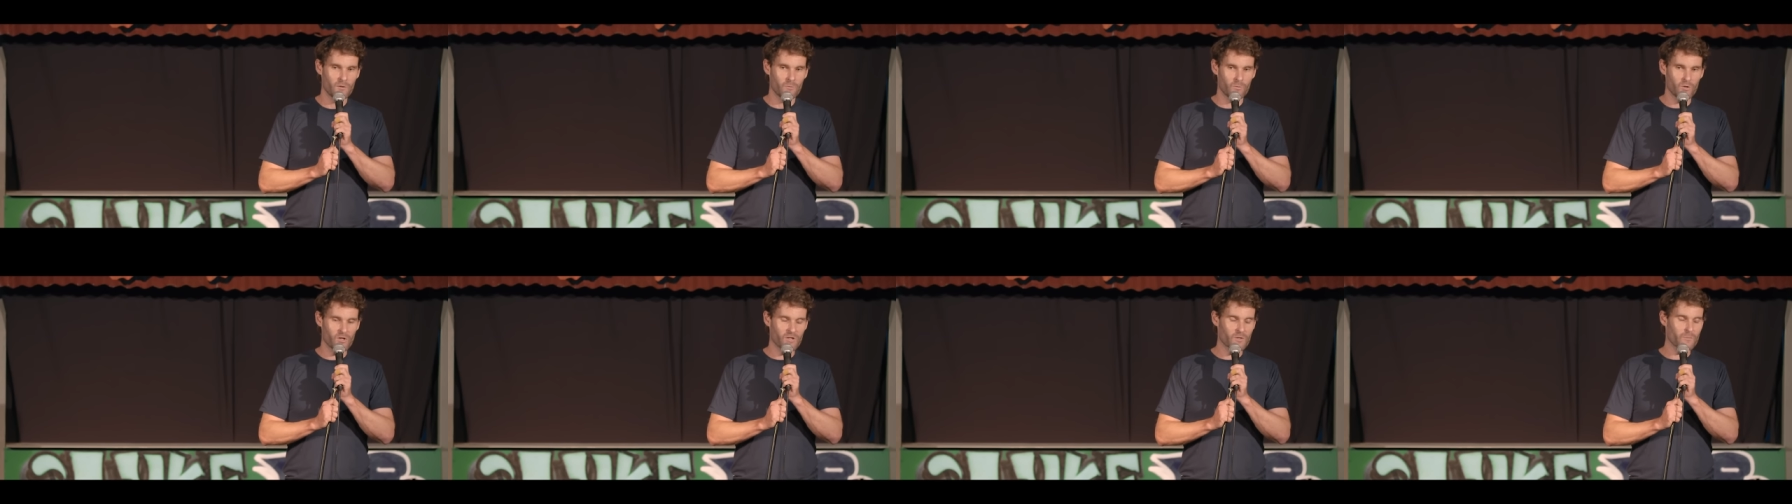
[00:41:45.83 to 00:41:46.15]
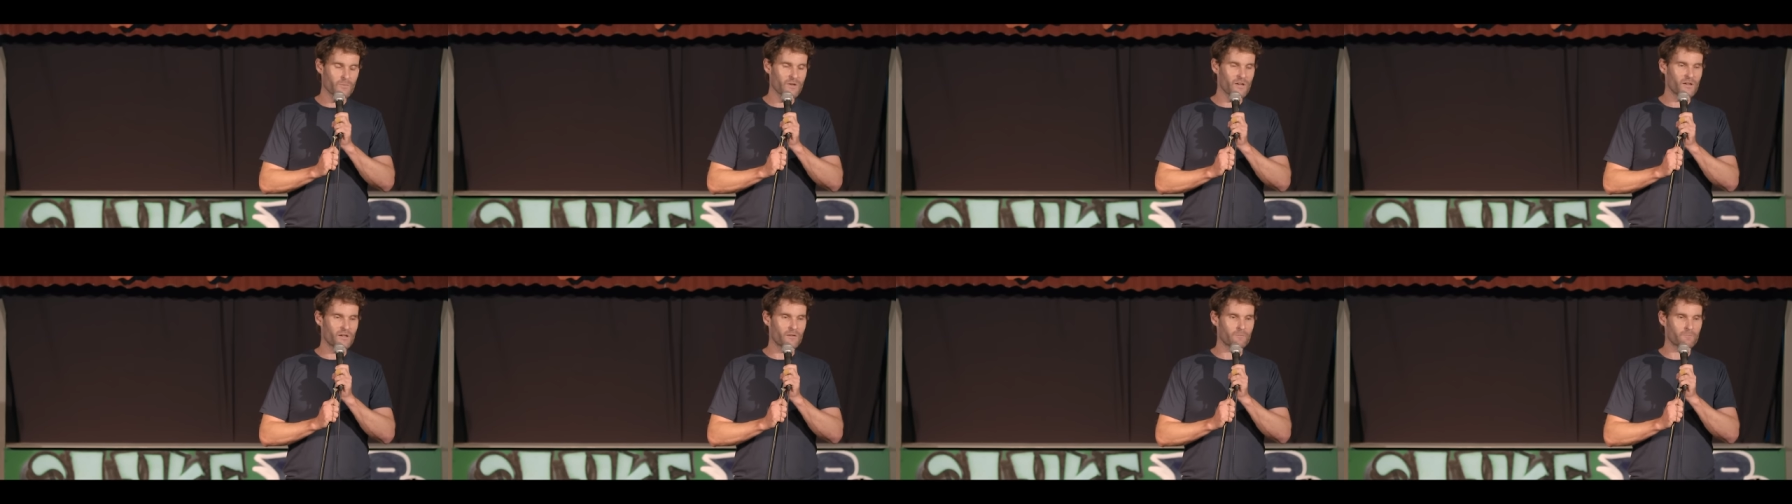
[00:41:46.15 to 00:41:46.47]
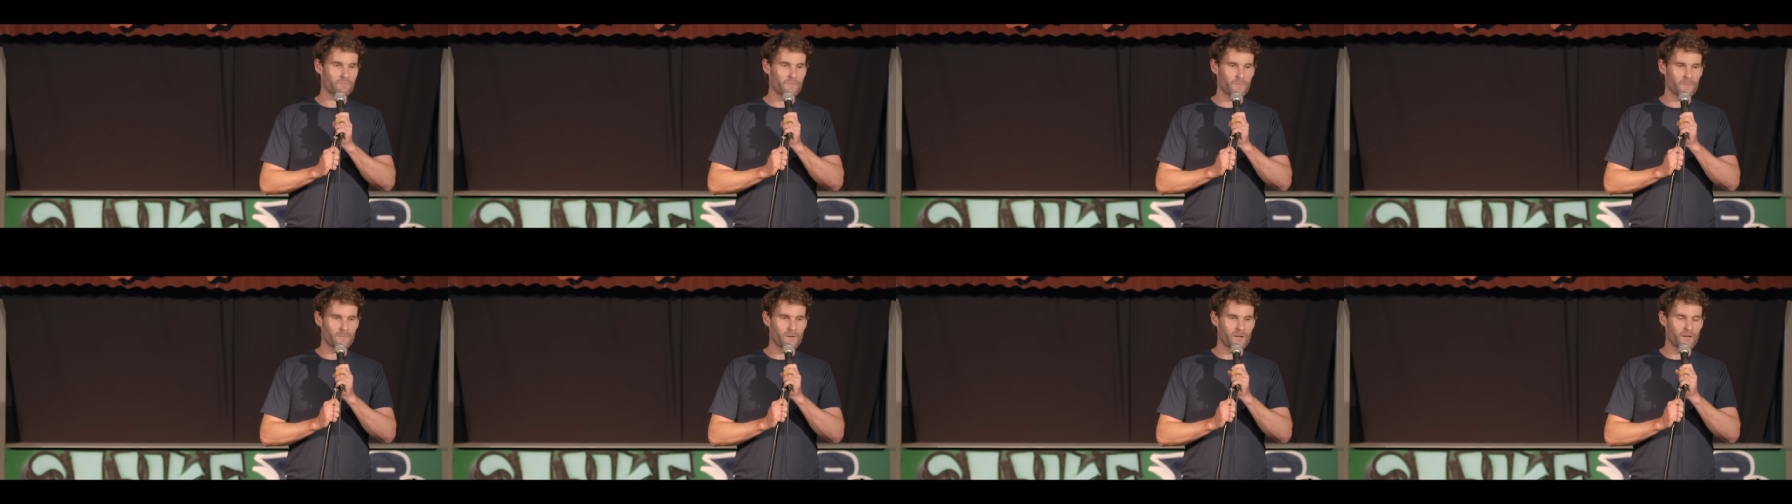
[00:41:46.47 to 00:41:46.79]
But I can be in,
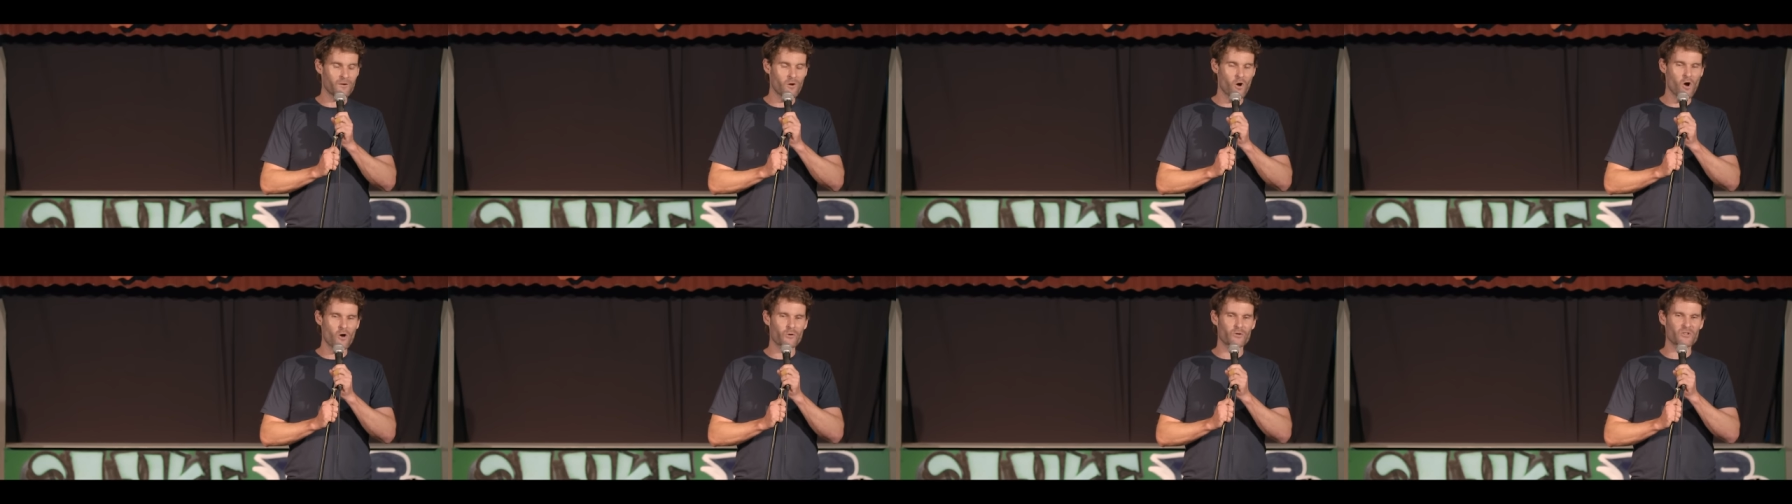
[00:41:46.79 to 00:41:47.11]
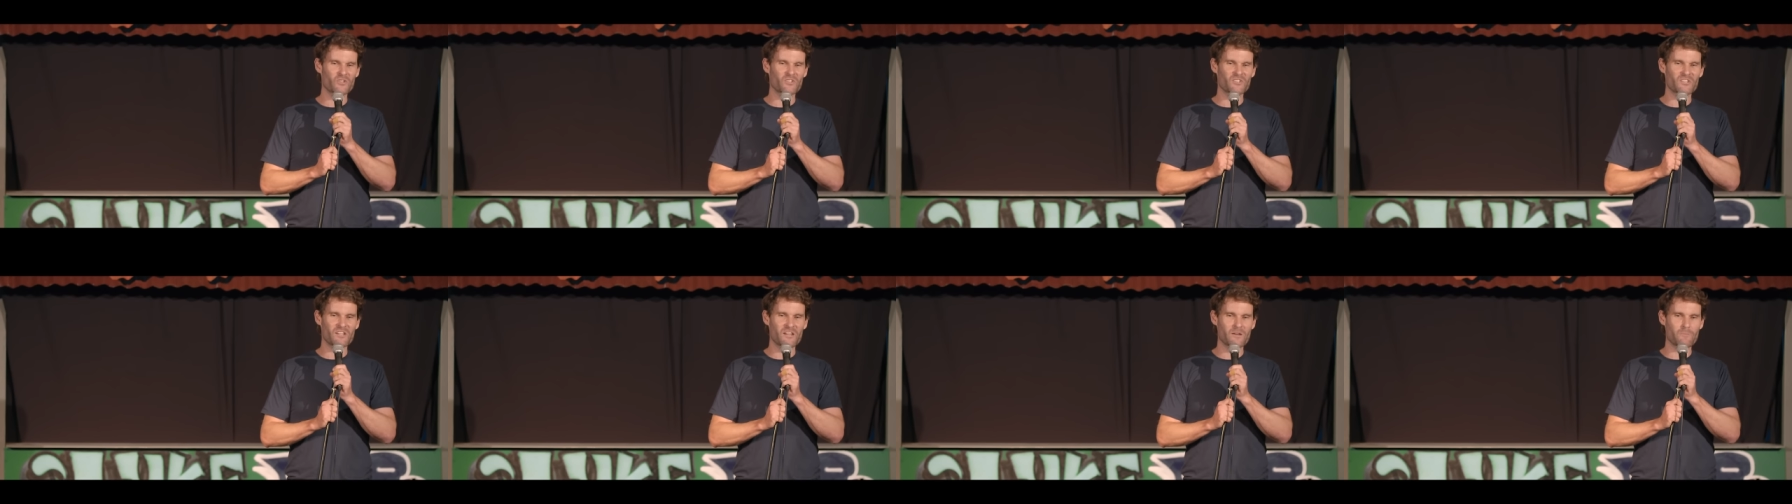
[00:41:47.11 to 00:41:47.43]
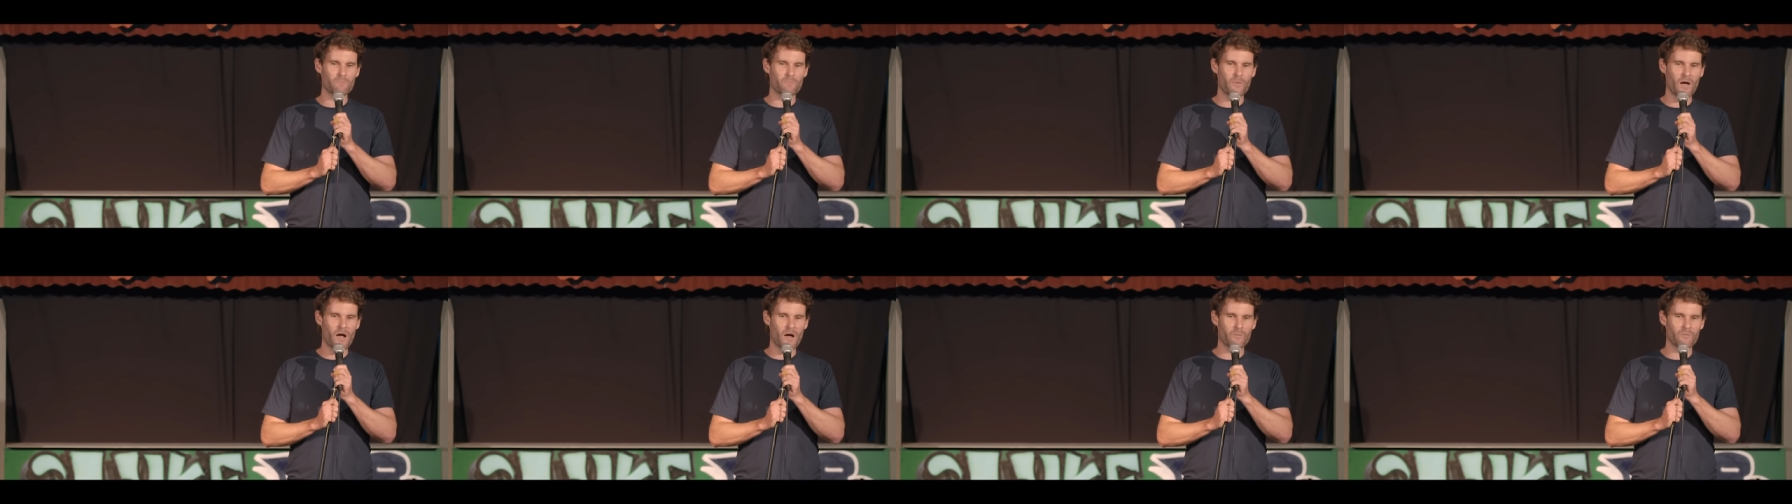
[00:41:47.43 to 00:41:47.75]
a, in an
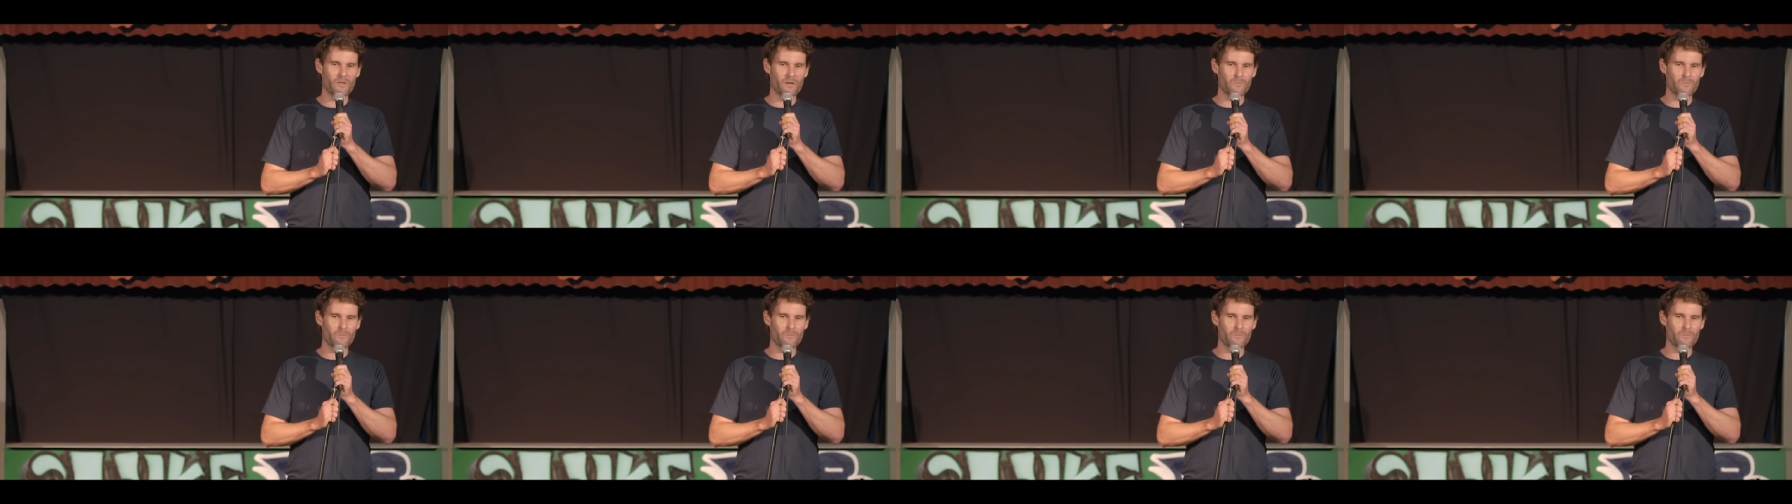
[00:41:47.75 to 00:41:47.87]
Irish-themed pub,